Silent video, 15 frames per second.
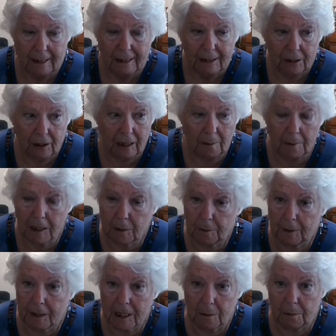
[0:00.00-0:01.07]
So there must
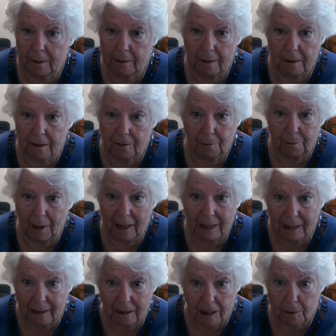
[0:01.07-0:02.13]
be a spirit of
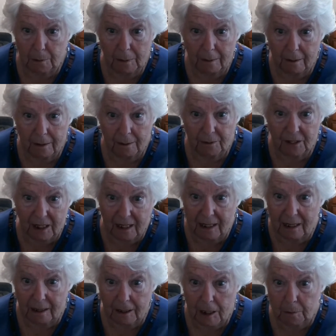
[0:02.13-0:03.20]
pain, a spirit of
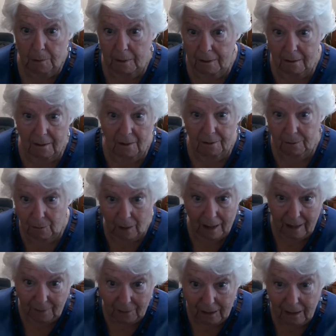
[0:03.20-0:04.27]
teeth, a spirit of
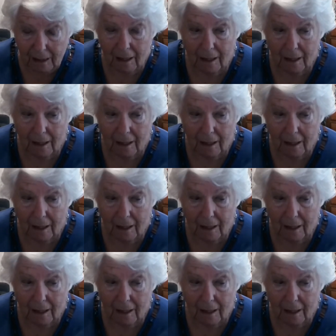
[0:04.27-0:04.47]
whatever.